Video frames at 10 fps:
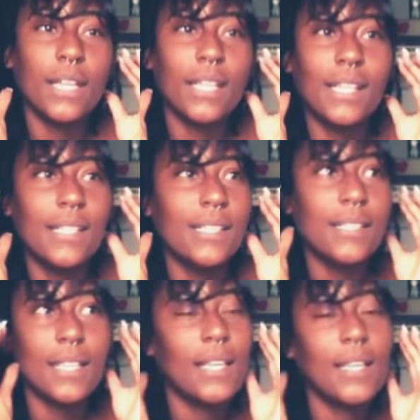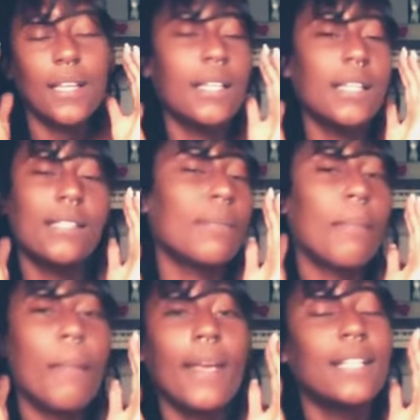It is
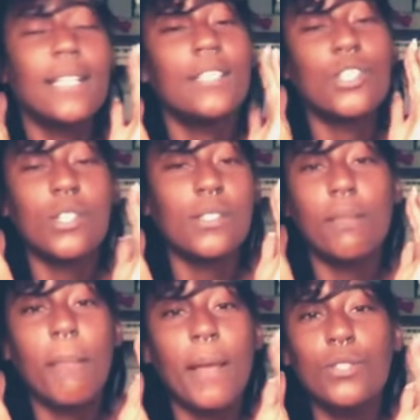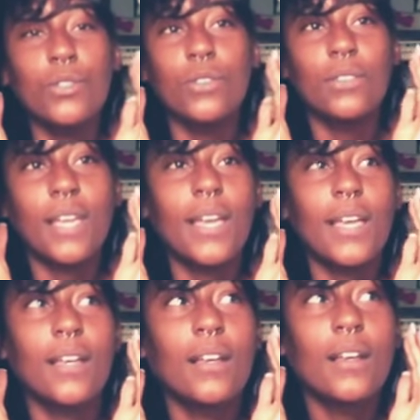just a mental
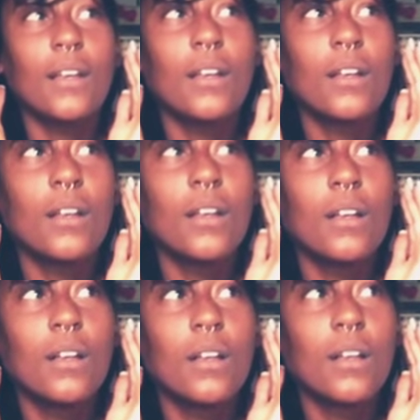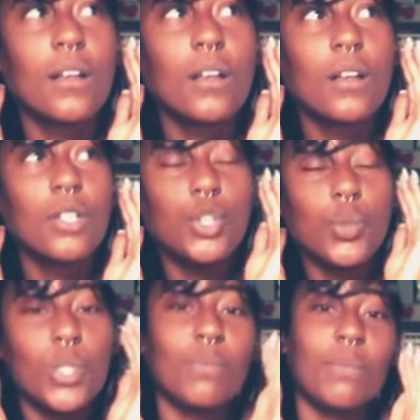thing
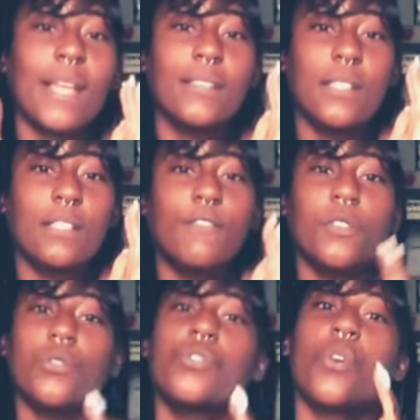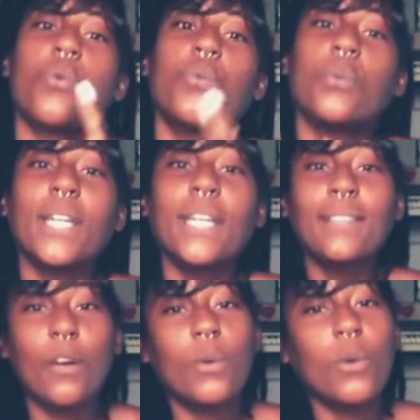to which makes us feel so weak
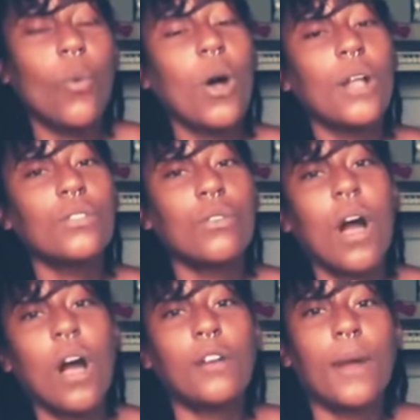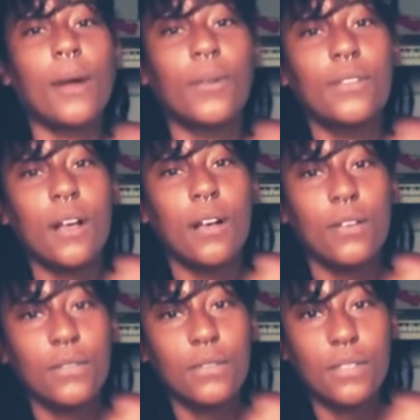that we want to harm
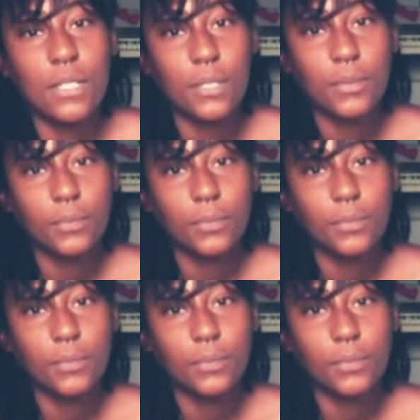ourselves.